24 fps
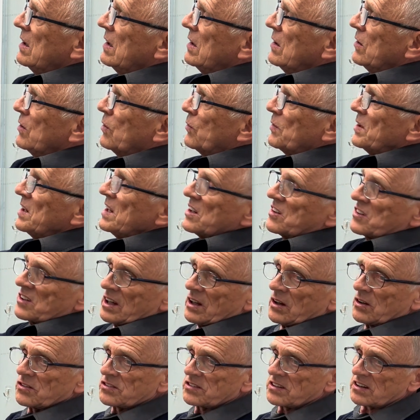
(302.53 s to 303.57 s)
already
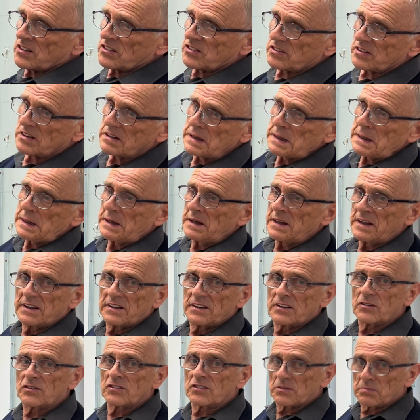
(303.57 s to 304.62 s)
tells us
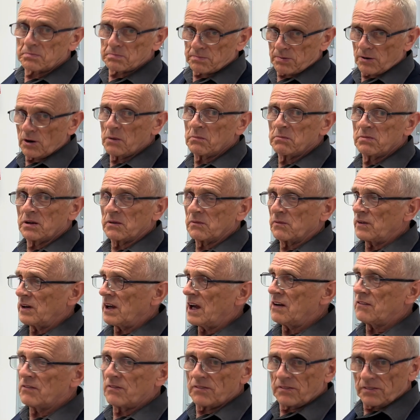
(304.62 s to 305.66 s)
there's a problem. We
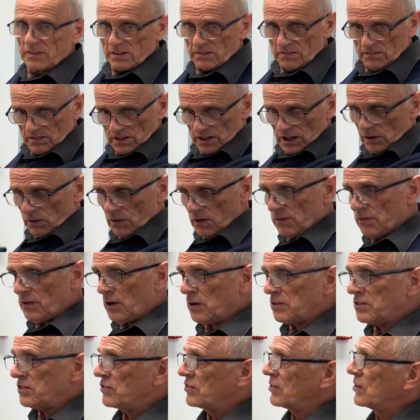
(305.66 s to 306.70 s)
have lower
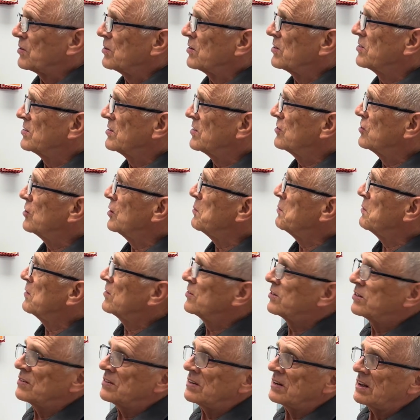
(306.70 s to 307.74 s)
voltage across the
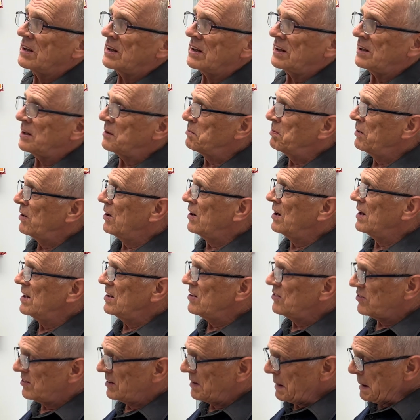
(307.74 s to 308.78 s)
terminals of an
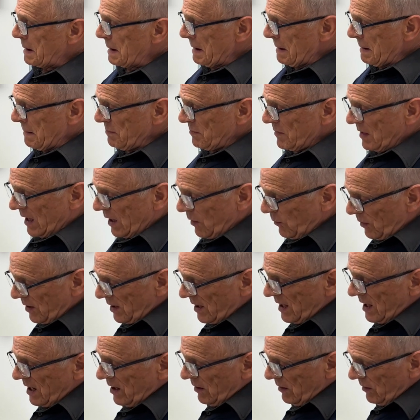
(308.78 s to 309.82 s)
appliance, and we're
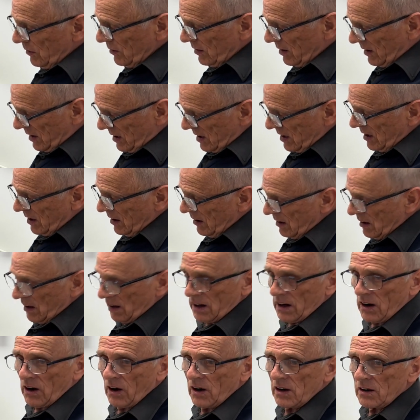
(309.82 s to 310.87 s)
now getting a
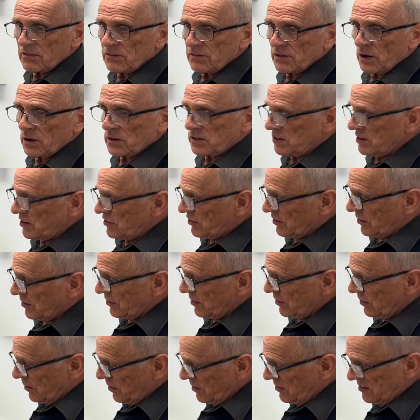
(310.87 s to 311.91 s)
higher voltage on
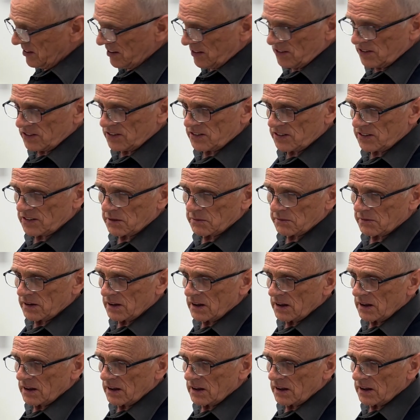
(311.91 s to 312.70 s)
the earthing system,